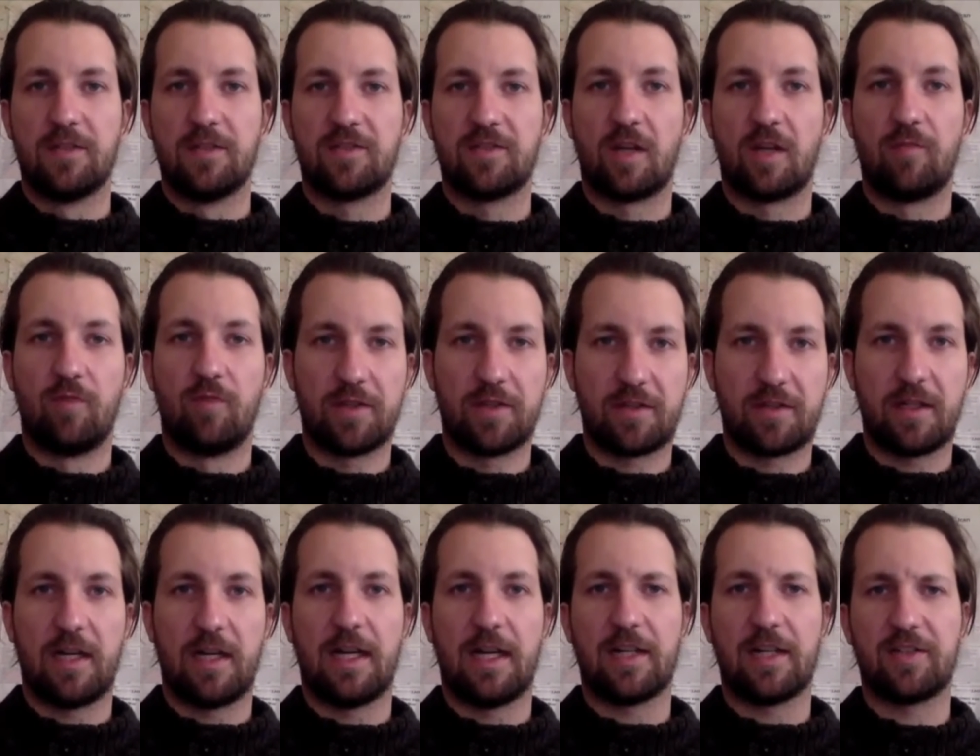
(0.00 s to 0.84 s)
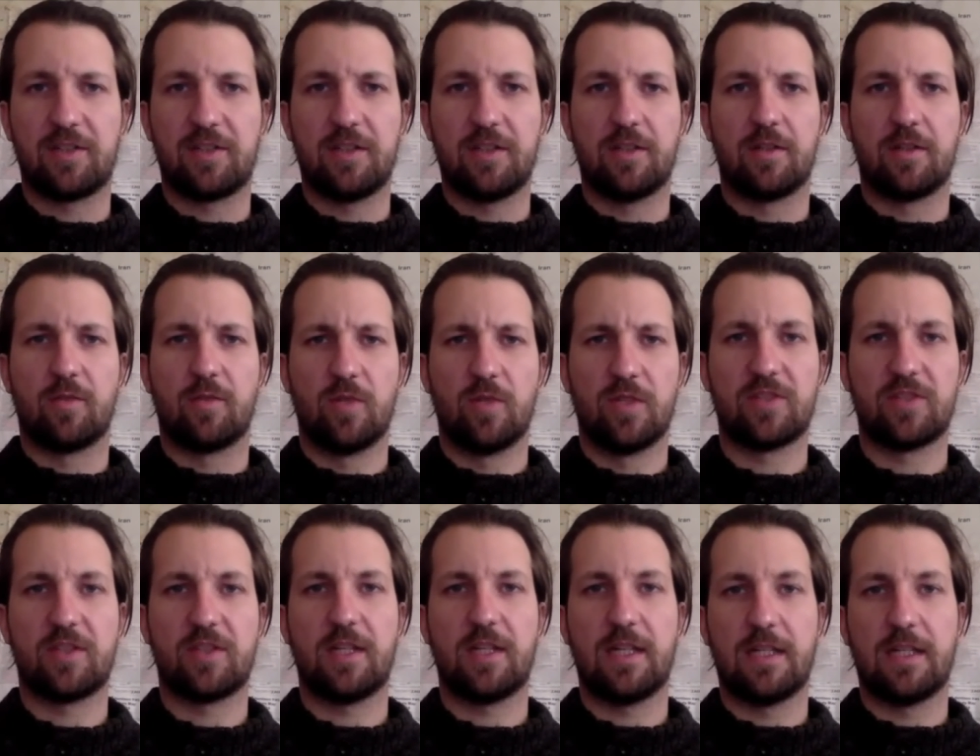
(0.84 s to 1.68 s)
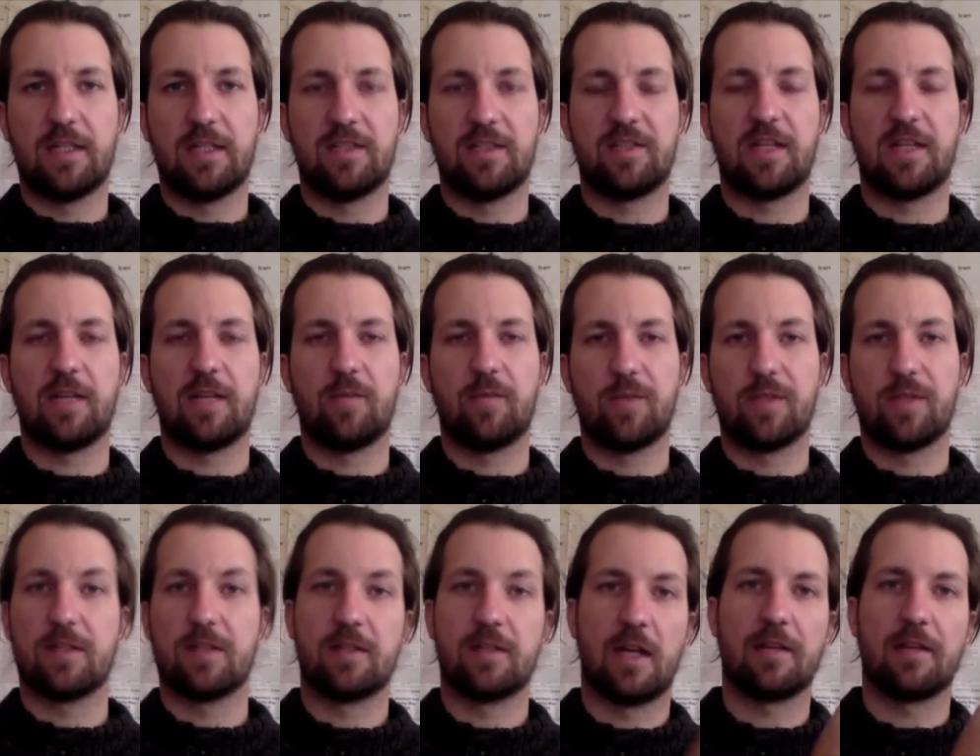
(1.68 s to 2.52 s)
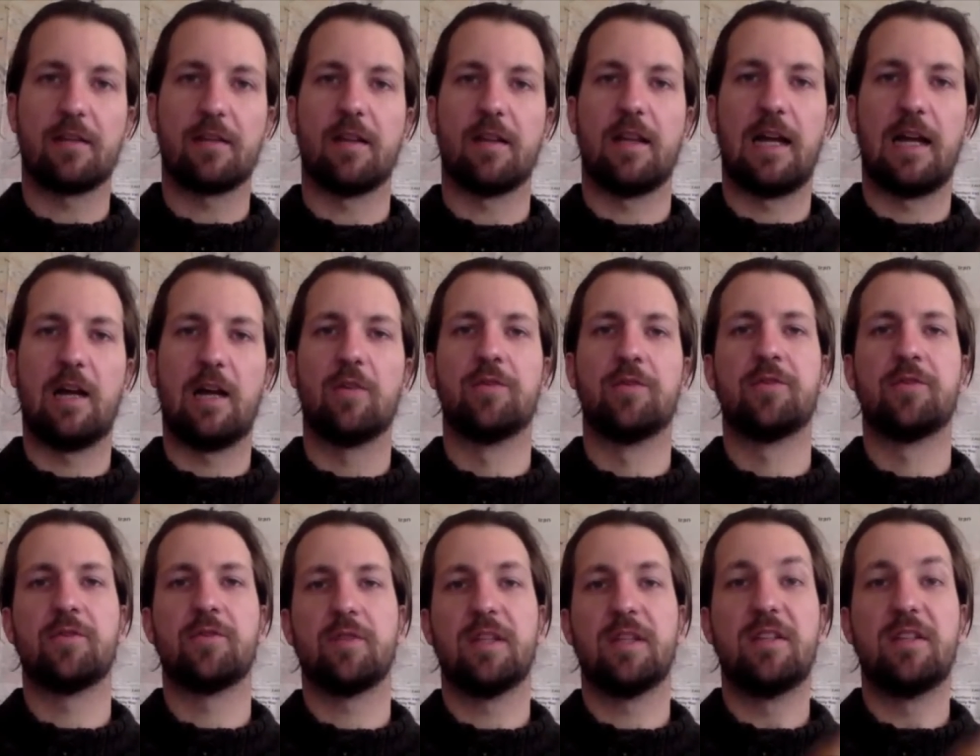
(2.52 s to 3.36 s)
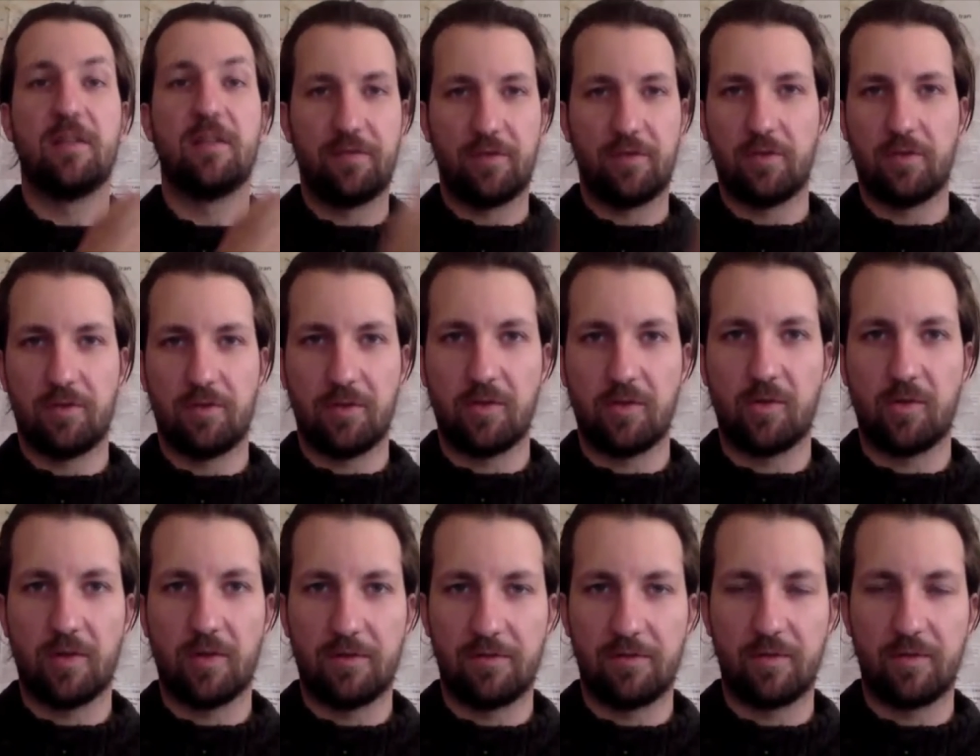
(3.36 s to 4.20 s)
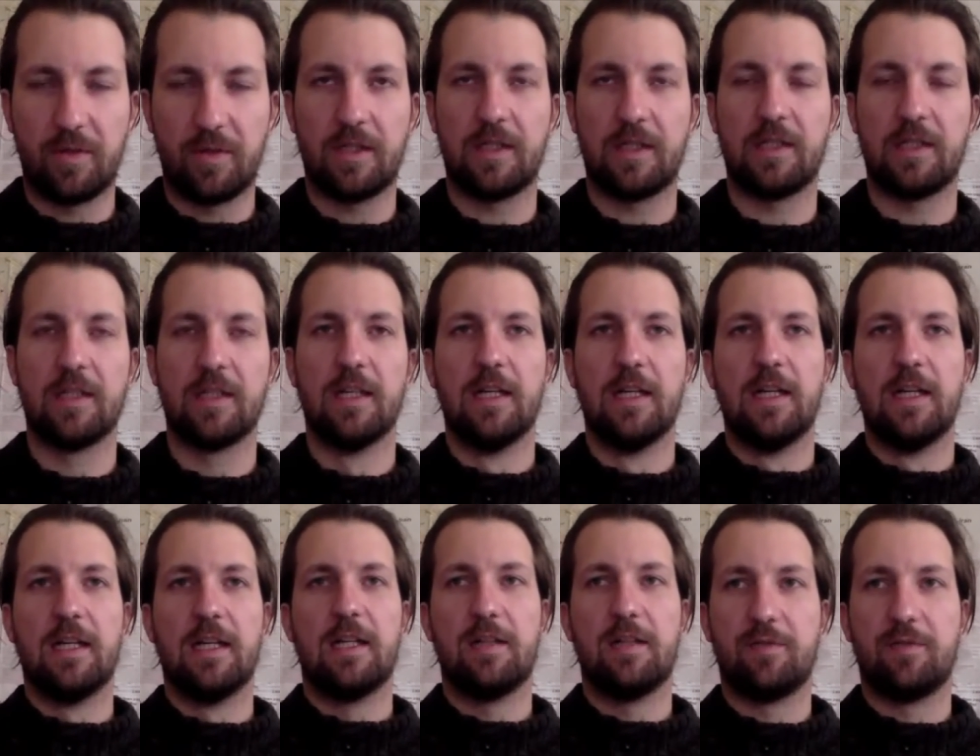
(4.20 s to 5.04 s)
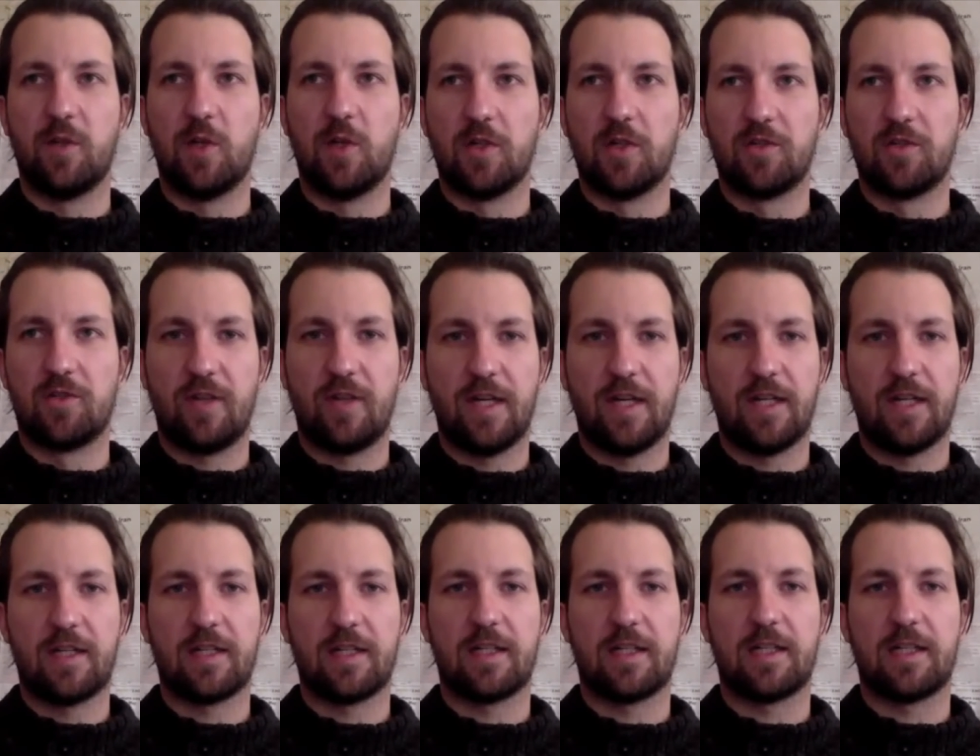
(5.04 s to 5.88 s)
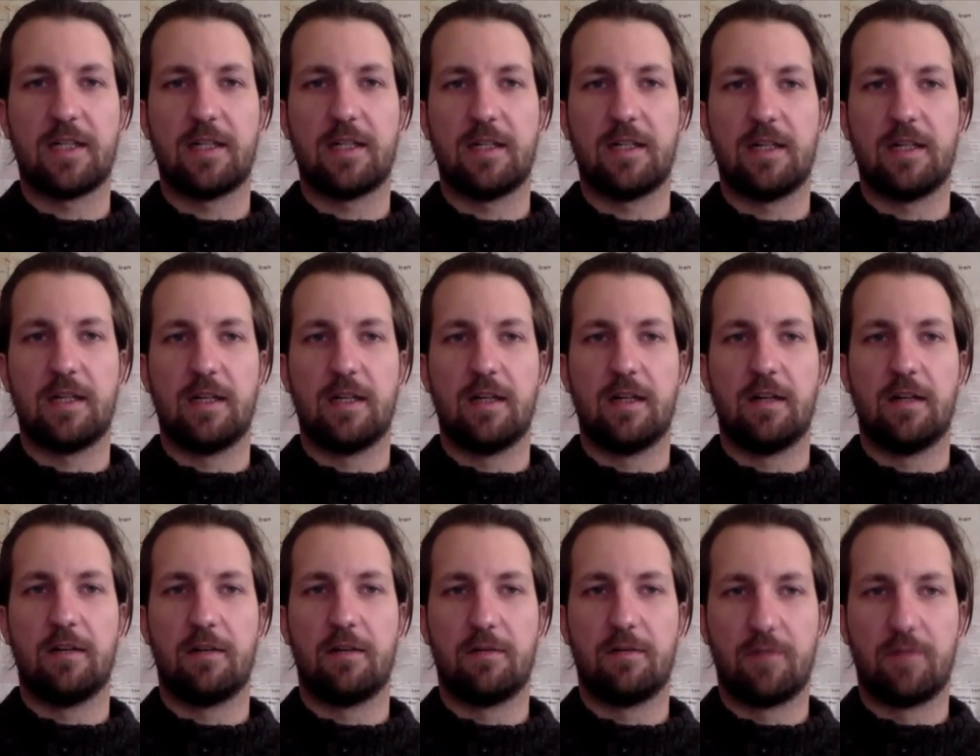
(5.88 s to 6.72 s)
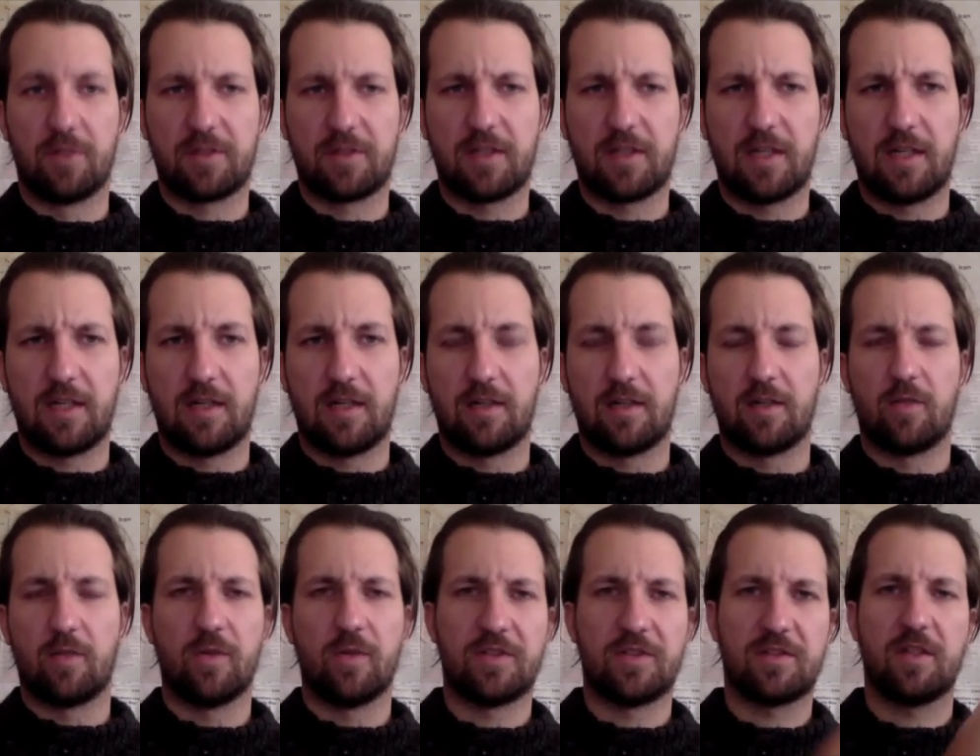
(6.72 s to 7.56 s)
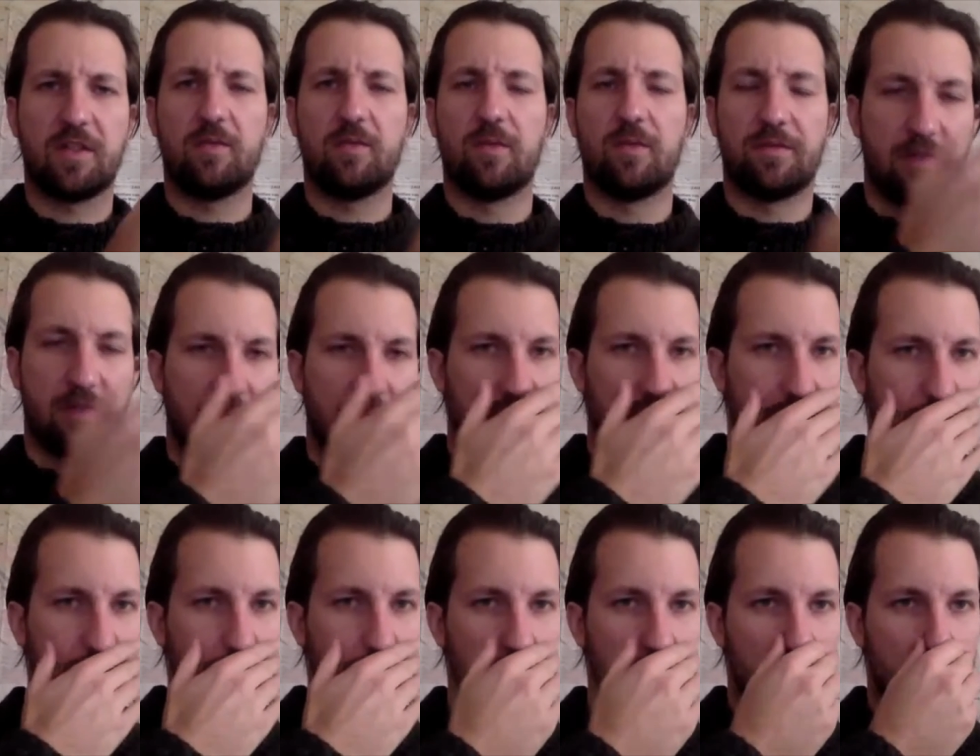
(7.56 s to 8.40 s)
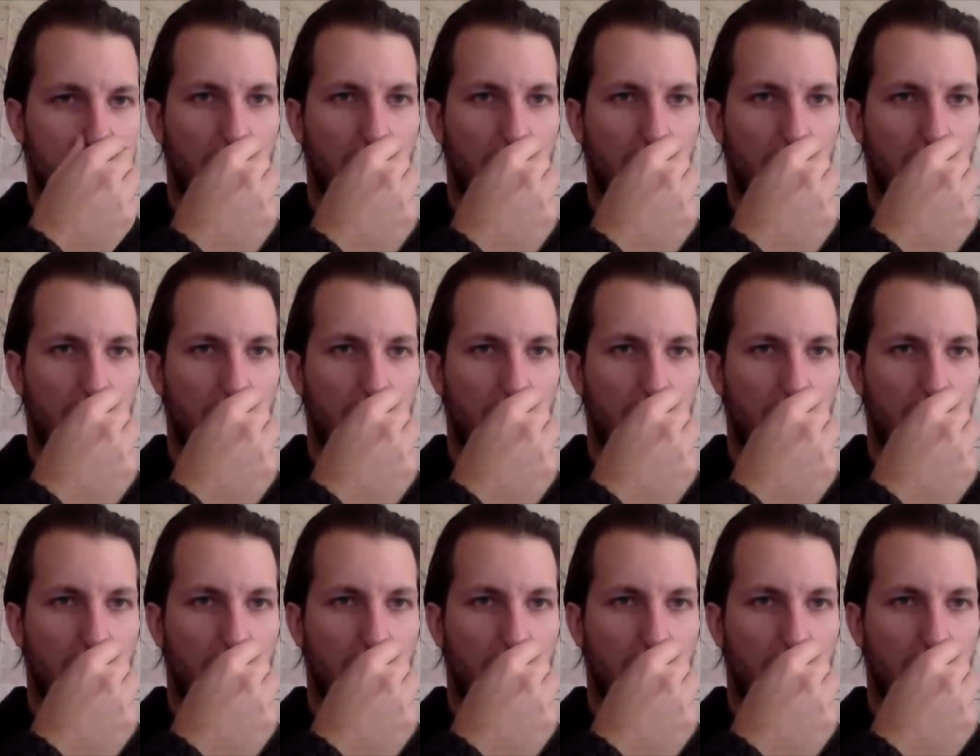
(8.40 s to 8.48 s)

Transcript: some vodka actually or whiskey, and he said we are not allowed to interview you if we if you don't drink uh, uh a vodka or a whiskey with us.